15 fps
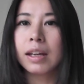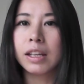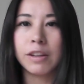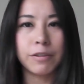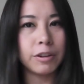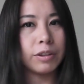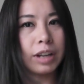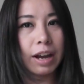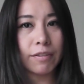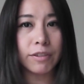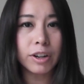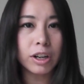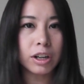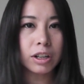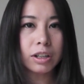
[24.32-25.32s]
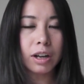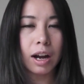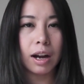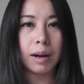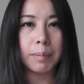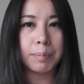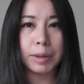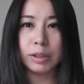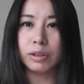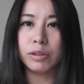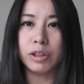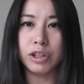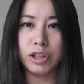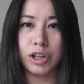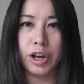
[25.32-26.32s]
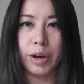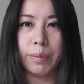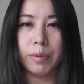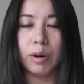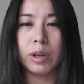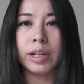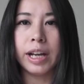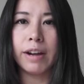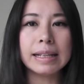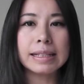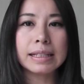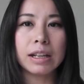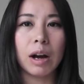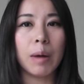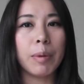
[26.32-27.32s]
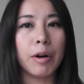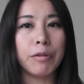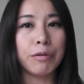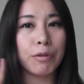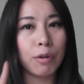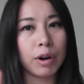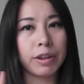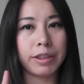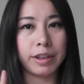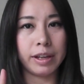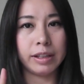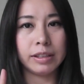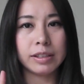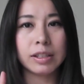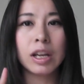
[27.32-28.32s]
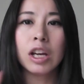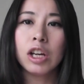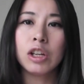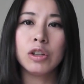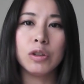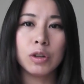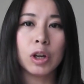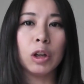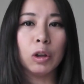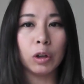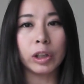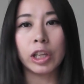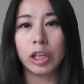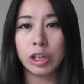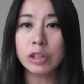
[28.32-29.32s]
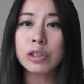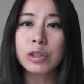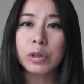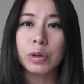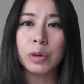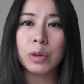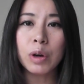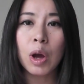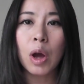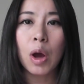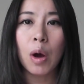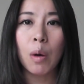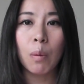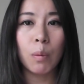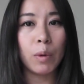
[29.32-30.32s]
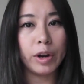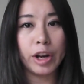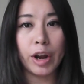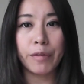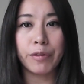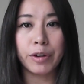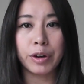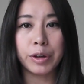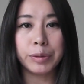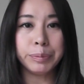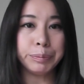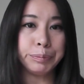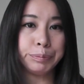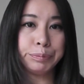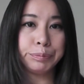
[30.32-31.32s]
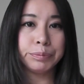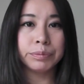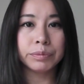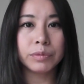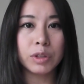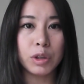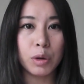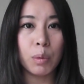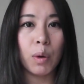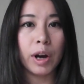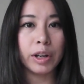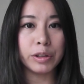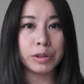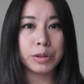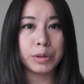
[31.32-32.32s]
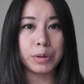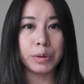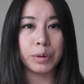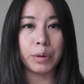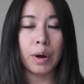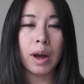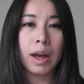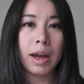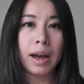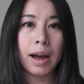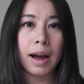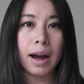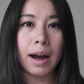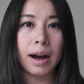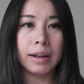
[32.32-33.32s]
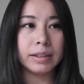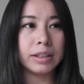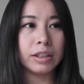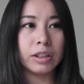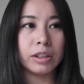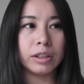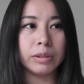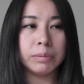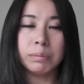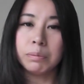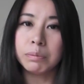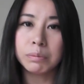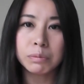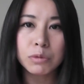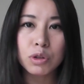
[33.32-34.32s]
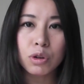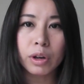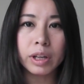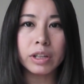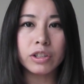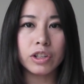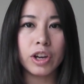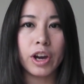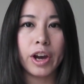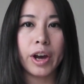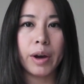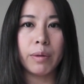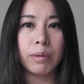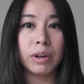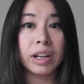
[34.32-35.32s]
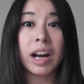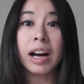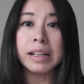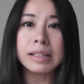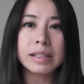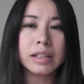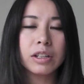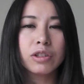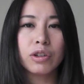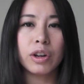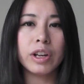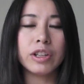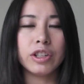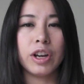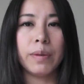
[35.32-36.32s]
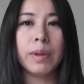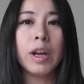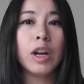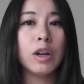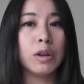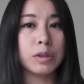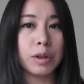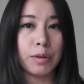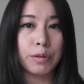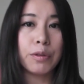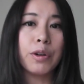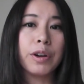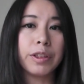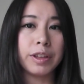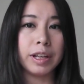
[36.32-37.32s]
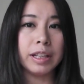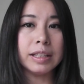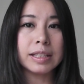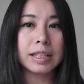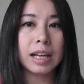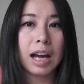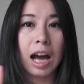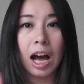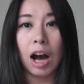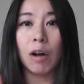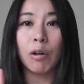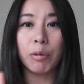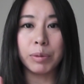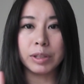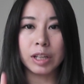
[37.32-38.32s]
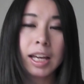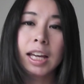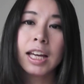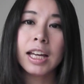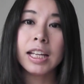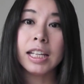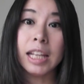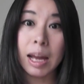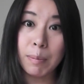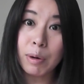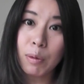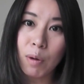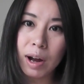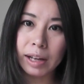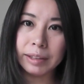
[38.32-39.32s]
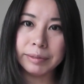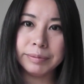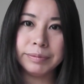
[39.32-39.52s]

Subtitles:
If you've never been to the gym or never said about four things you can look into whenever you wanted to either join a gym or consider joining a gym. Those are four things I will be. Number one,